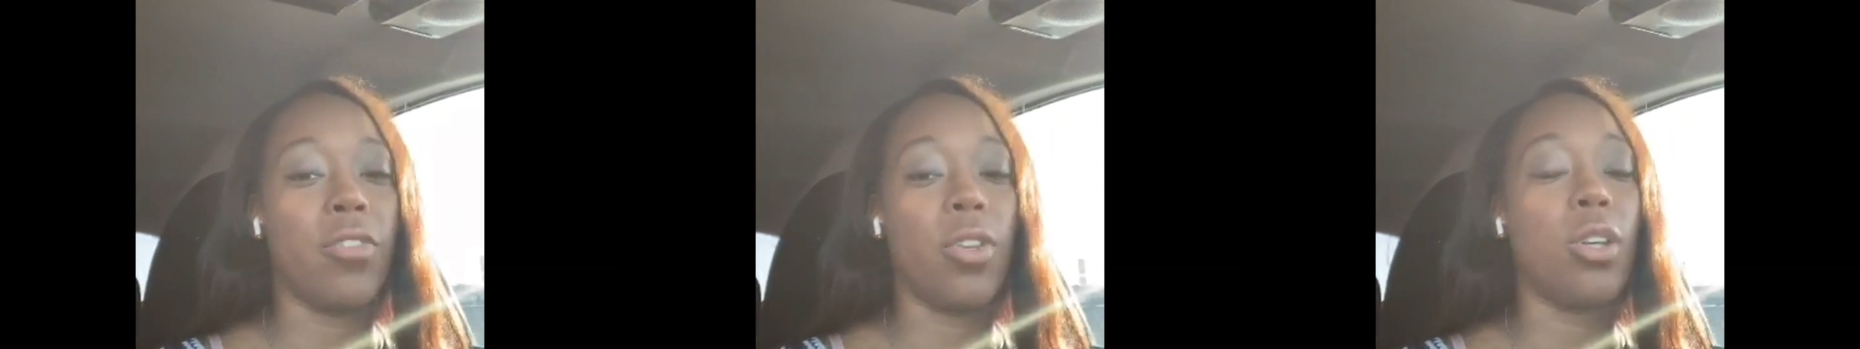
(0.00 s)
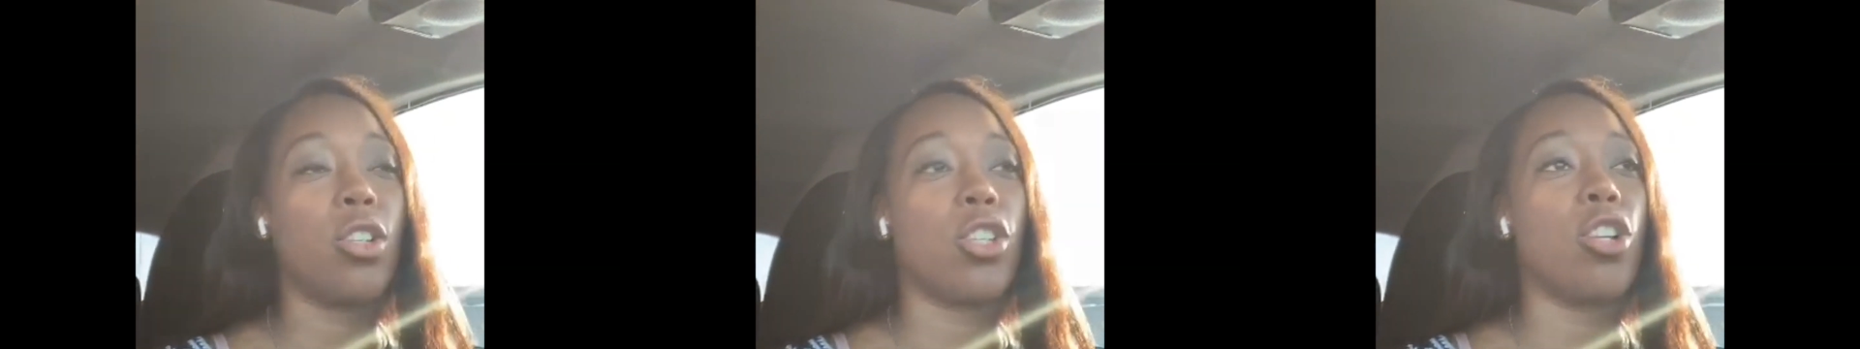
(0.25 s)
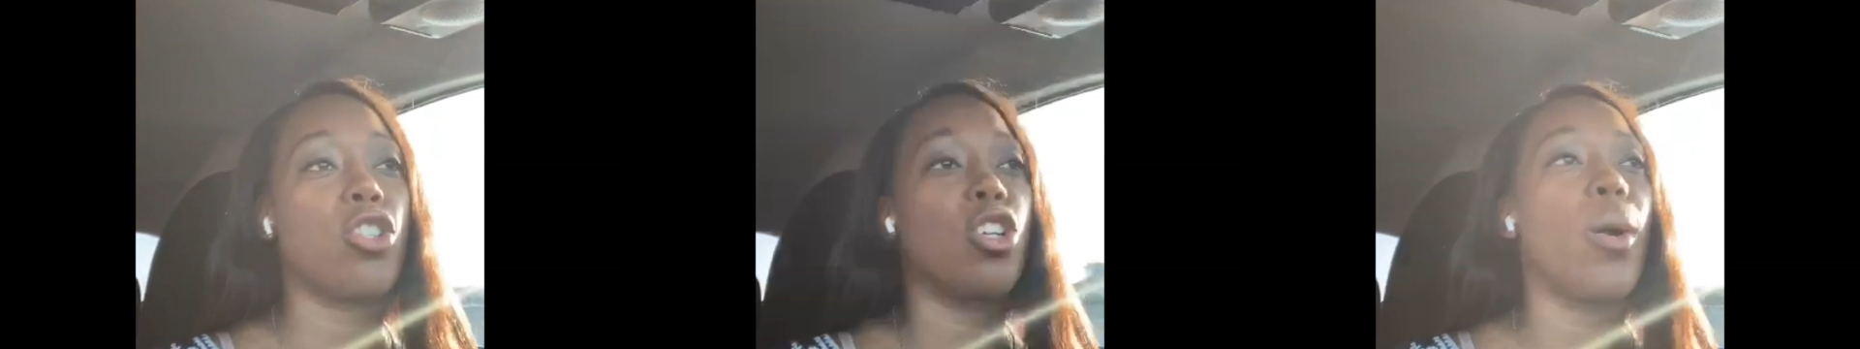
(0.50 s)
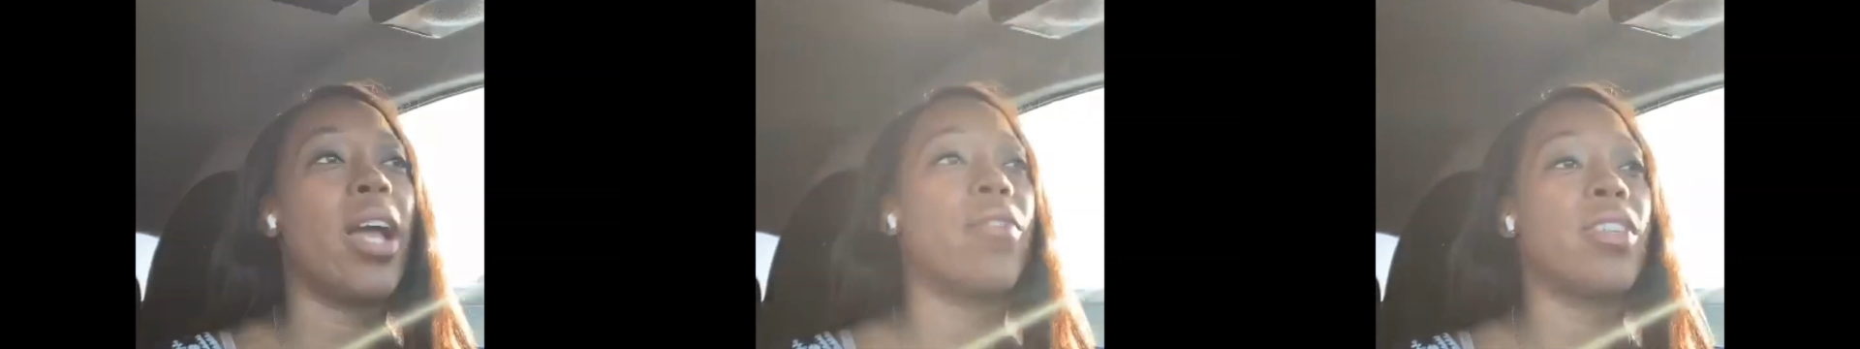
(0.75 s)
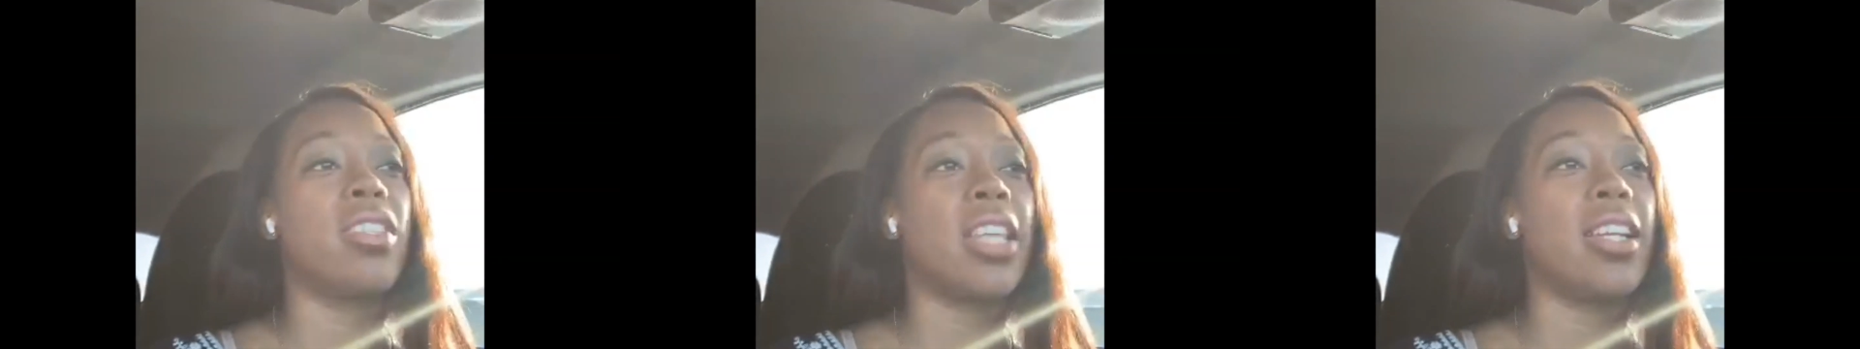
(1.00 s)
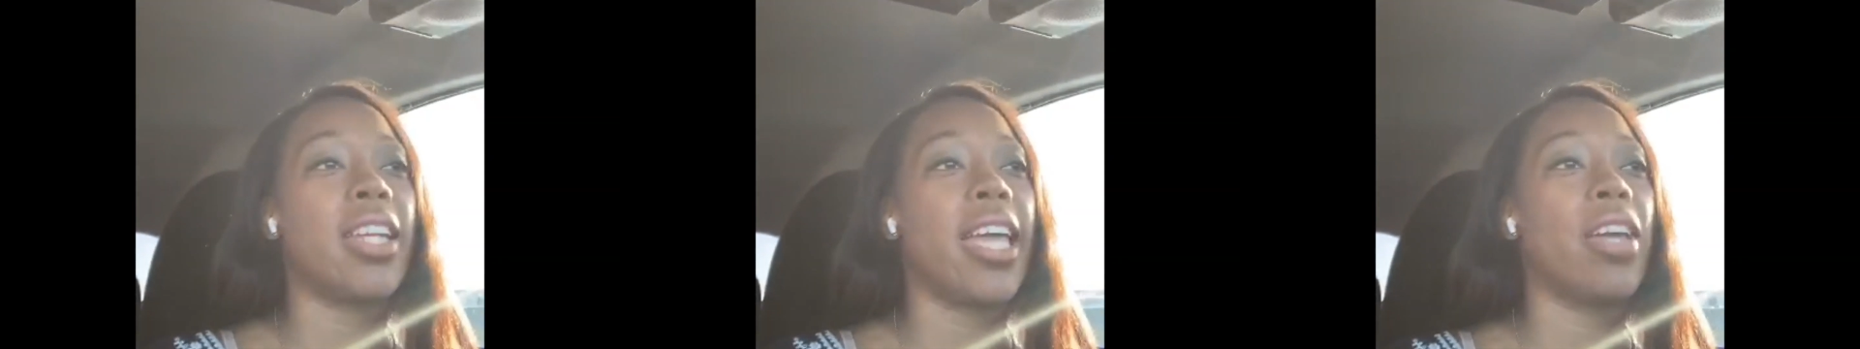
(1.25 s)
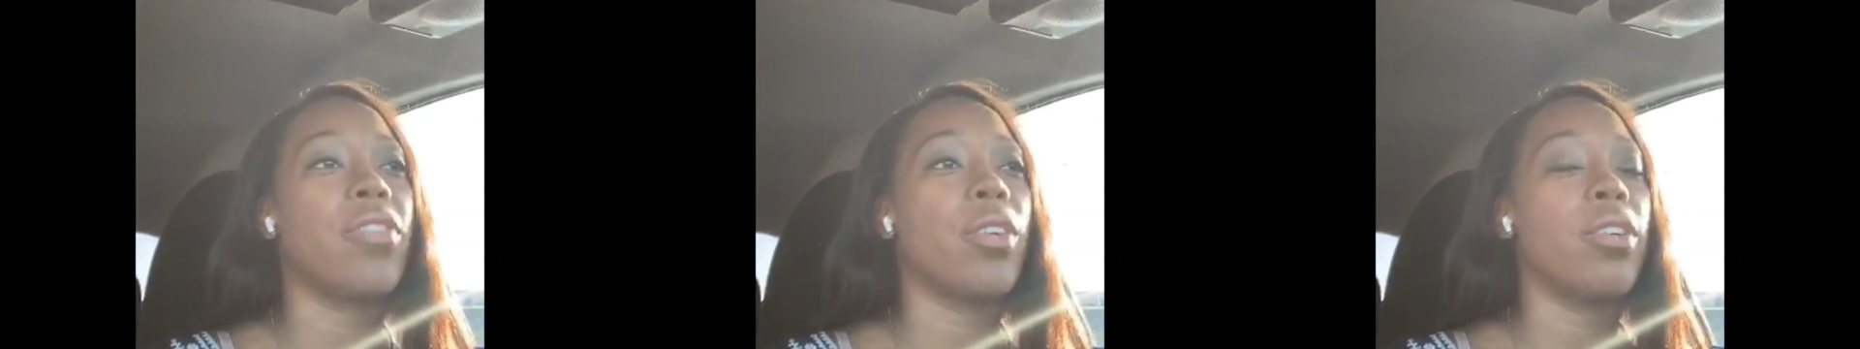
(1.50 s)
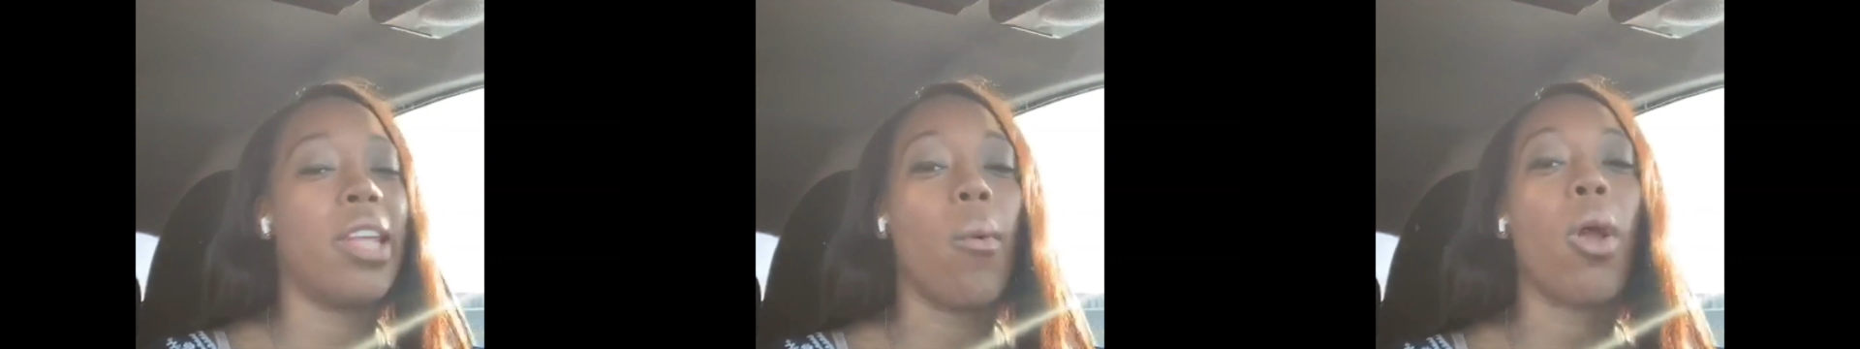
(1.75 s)
If you go to church, you go every Sunday. If
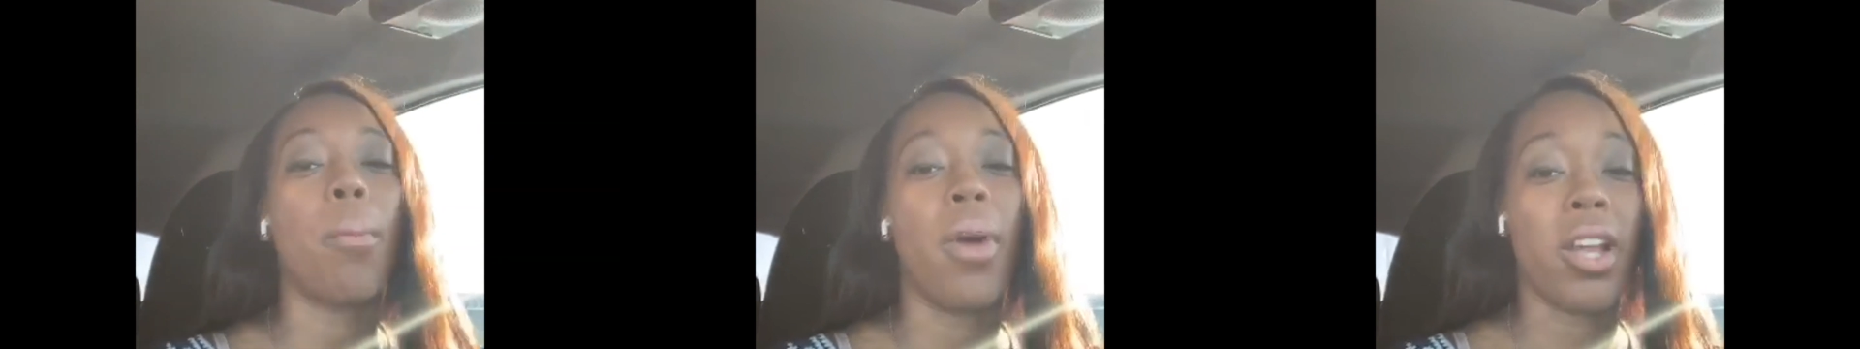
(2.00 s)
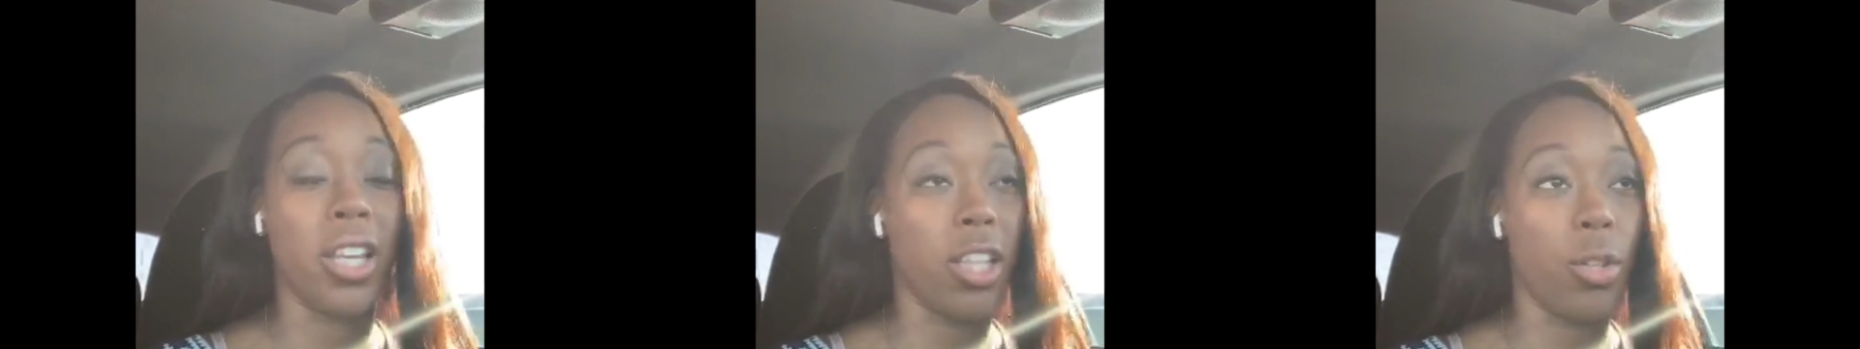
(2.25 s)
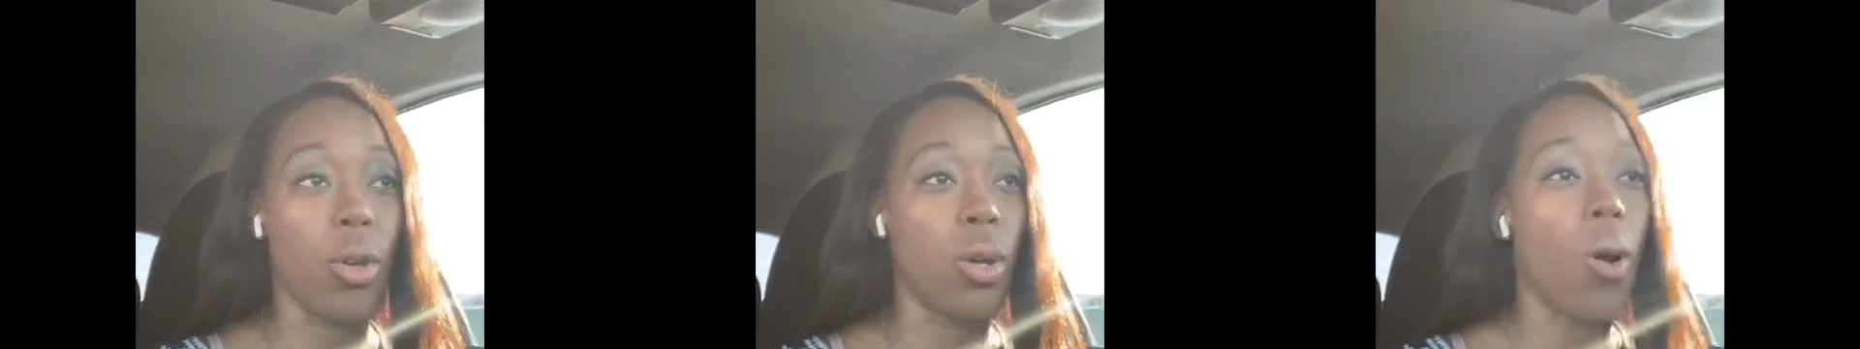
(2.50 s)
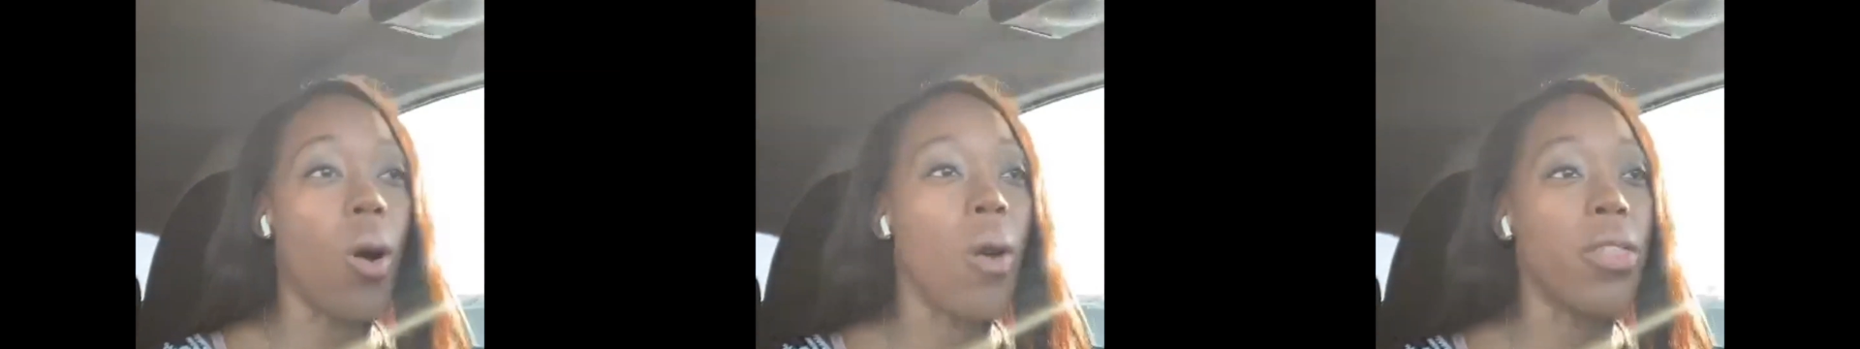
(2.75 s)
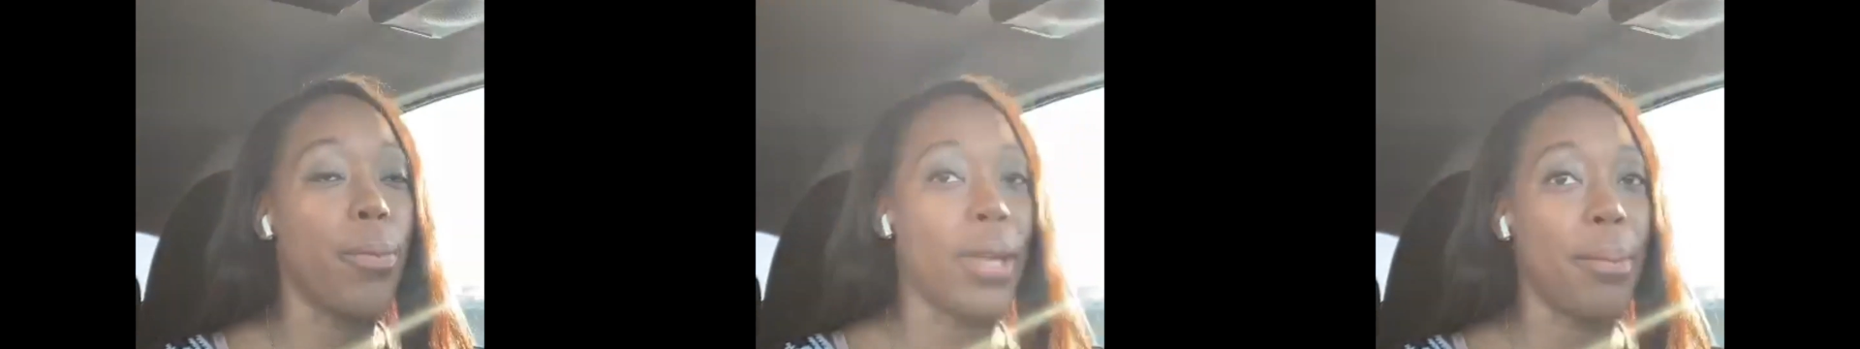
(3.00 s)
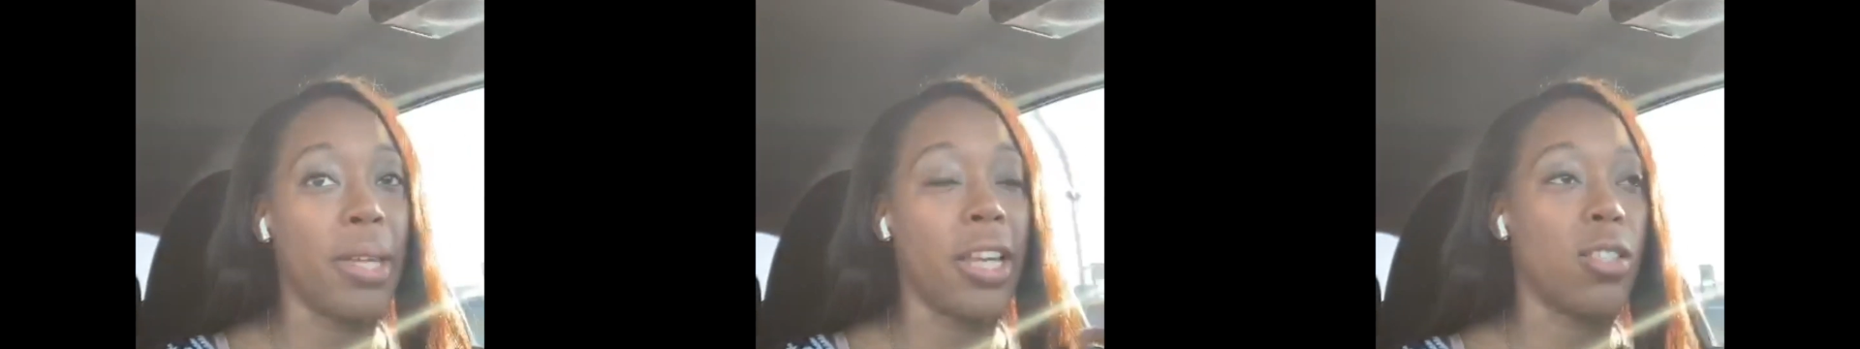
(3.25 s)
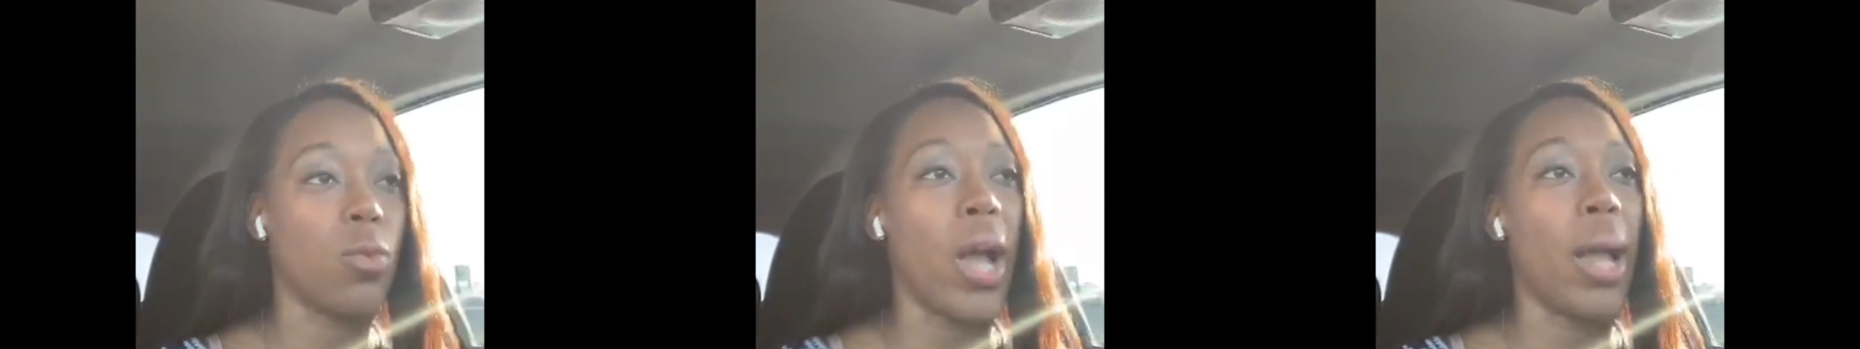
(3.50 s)
you're in network marketing, you go to all the big meetings.